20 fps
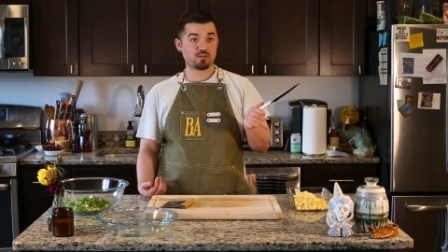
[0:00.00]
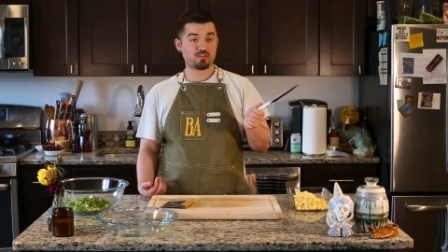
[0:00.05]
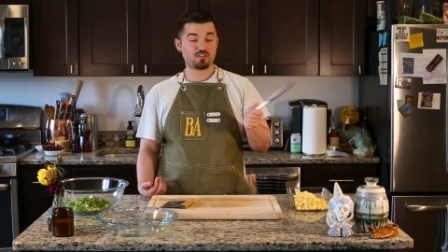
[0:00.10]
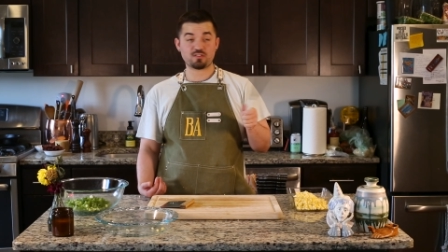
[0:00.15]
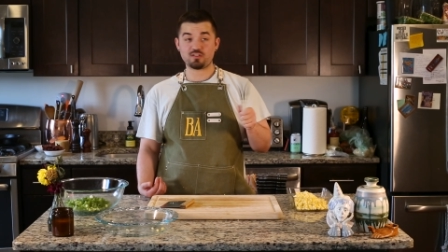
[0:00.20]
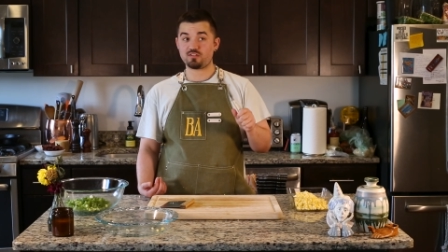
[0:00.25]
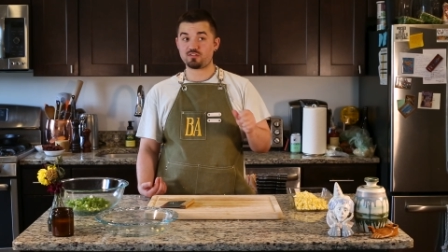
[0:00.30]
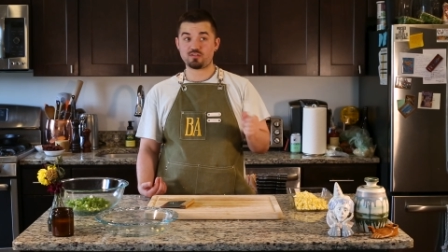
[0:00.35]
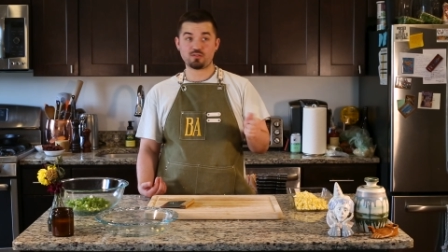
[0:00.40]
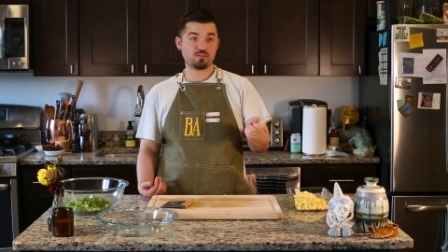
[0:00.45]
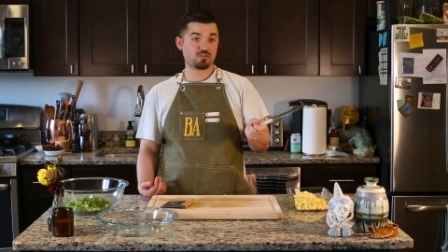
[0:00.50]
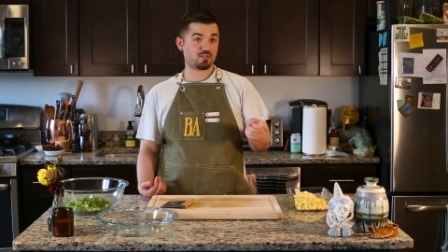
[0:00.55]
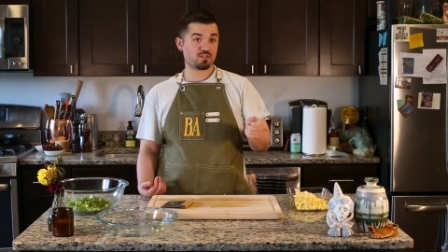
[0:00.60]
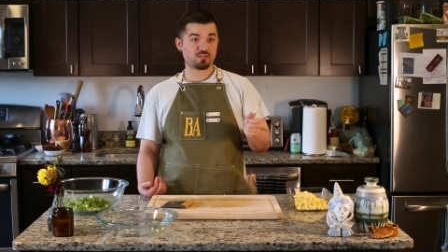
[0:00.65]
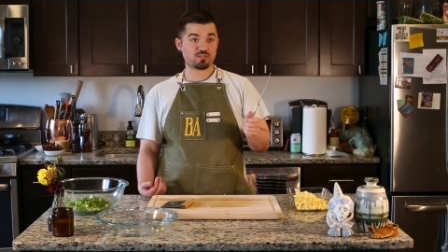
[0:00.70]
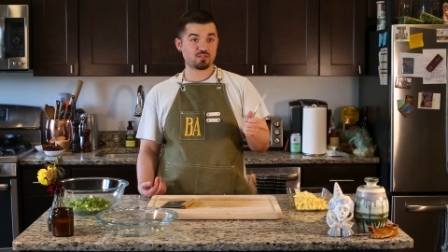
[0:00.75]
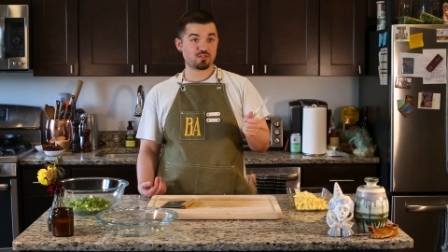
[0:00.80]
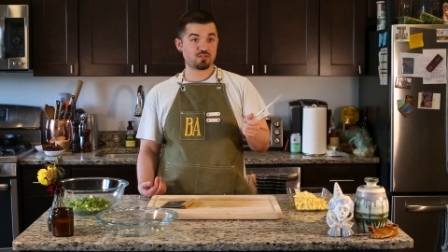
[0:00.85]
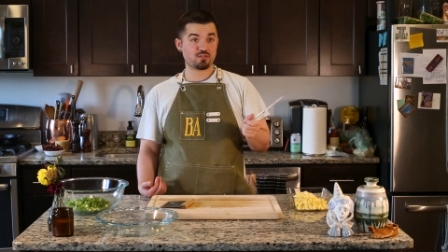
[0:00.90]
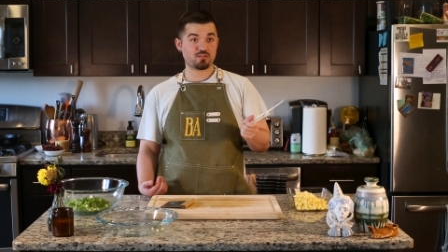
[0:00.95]
It's these two
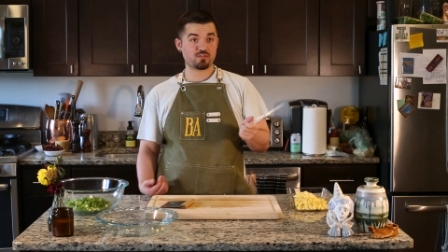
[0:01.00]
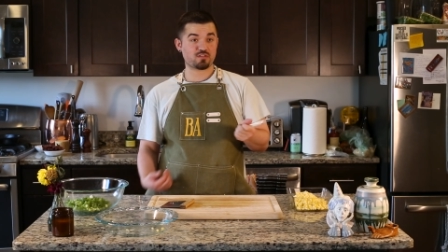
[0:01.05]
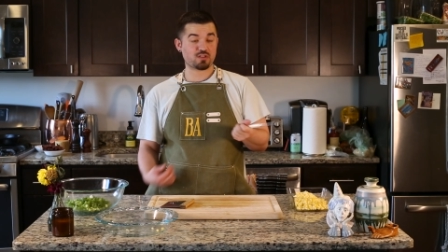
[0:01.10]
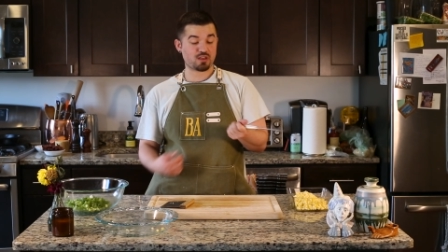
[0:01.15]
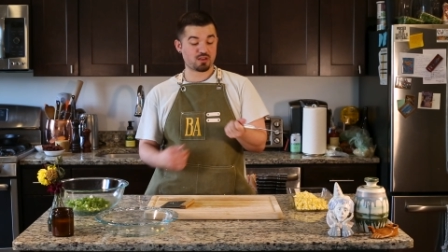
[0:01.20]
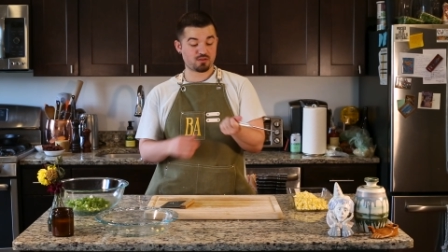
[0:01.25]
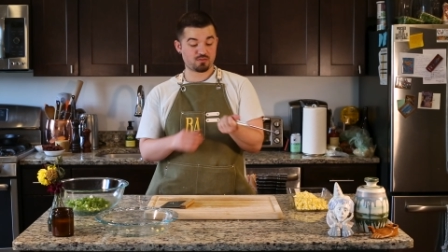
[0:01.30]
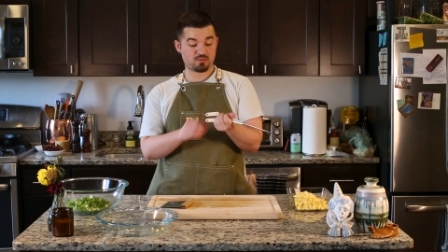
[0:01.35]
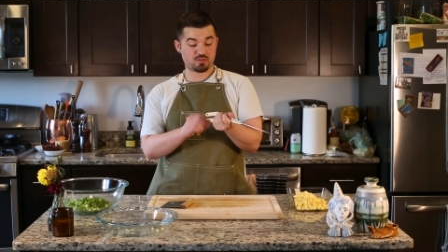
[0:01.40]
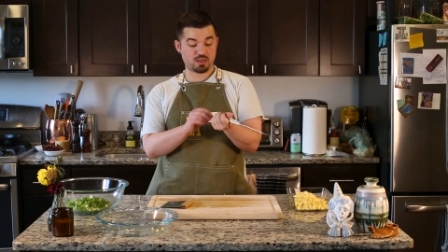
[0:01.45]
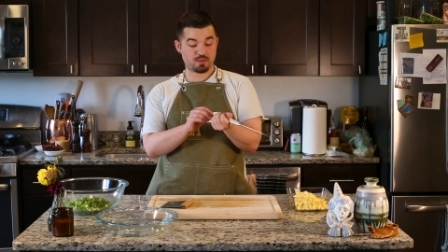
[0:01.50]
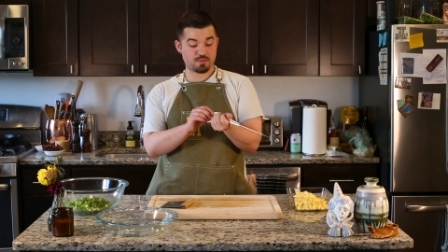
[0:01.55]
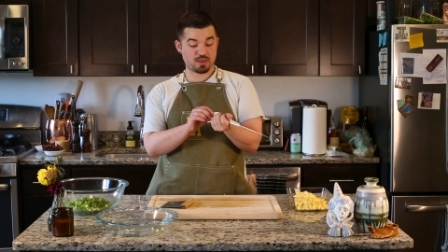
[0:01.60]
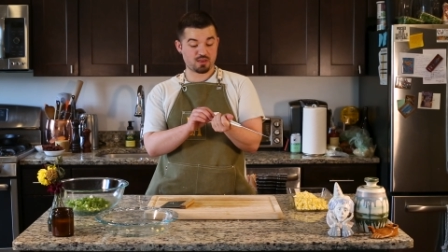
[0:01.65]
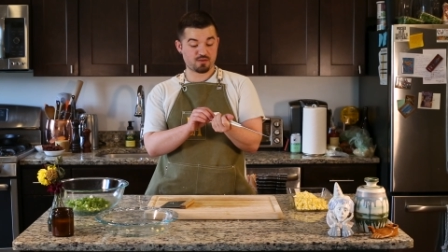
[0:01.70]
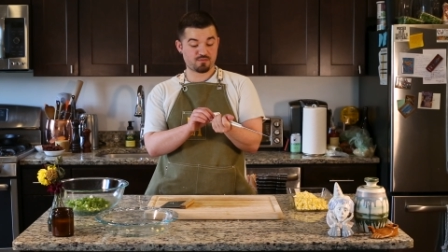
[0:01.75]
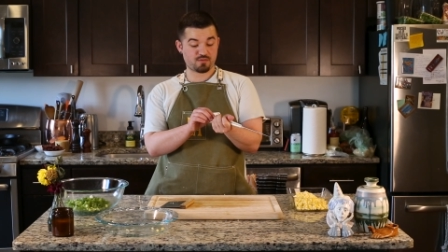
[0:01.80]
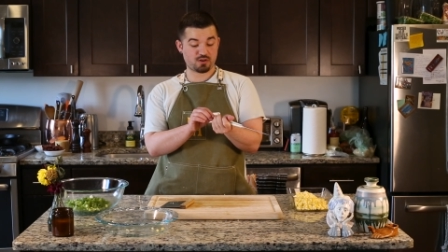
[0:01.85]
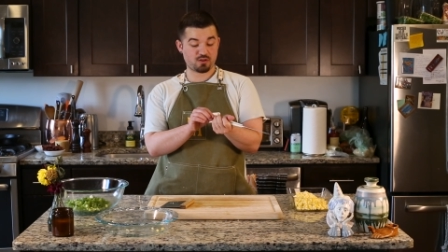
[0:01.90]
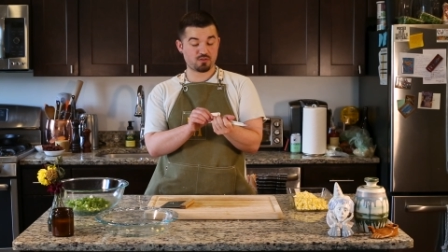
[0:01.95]
sisters that they
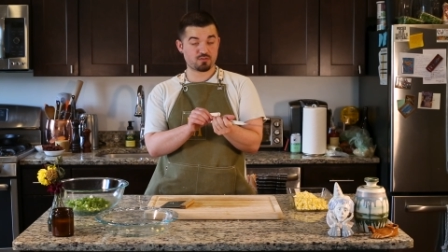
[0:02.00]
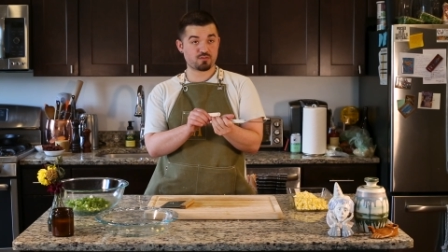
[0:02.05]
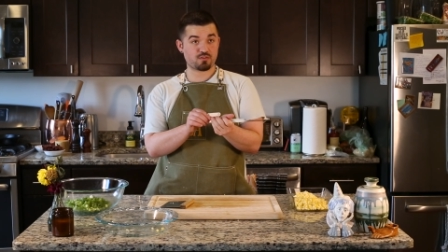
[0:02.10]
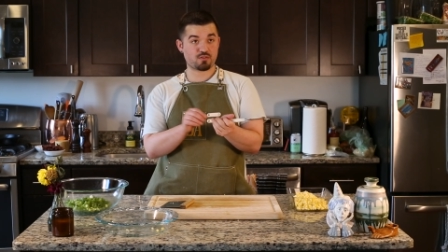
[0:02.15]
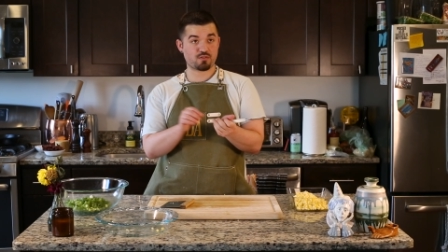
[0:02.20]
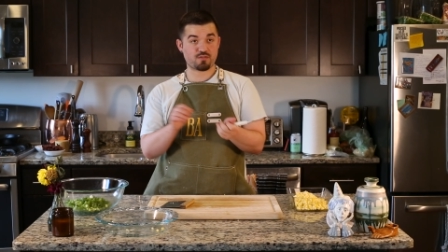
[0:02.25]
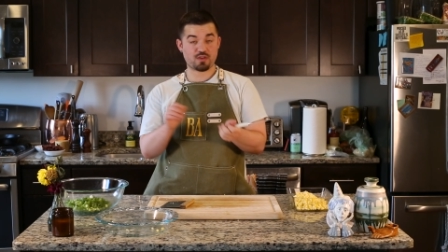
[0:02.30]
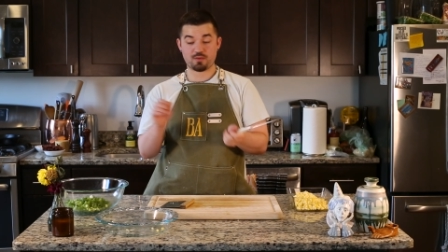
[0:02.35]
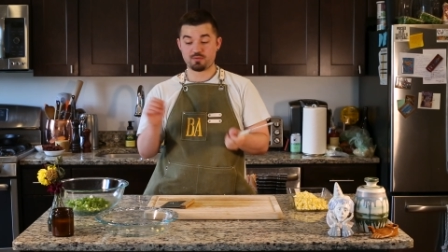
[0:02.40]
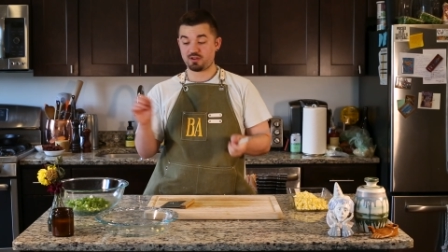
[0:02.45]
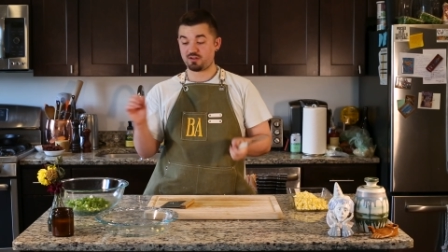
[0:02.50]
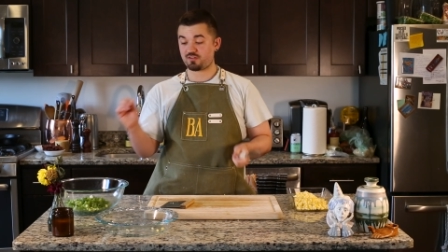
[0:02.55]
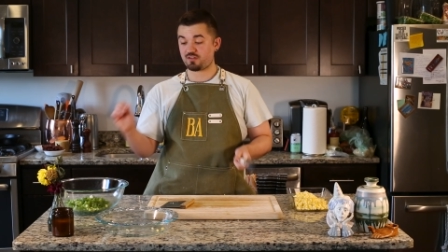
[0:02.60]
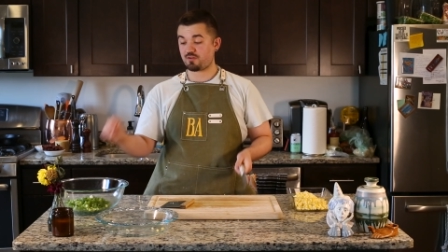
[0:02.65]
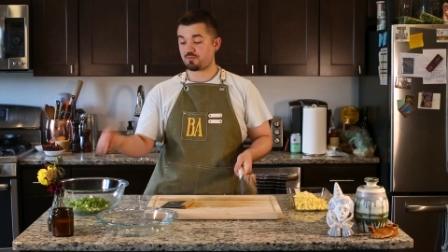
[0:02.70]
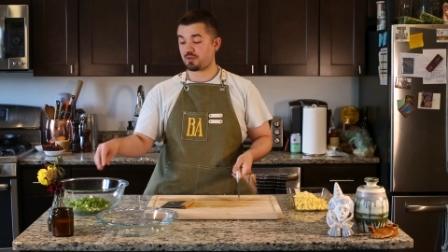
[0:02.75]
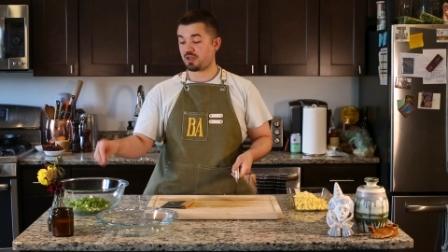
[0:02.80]
make videos for their family and stuff.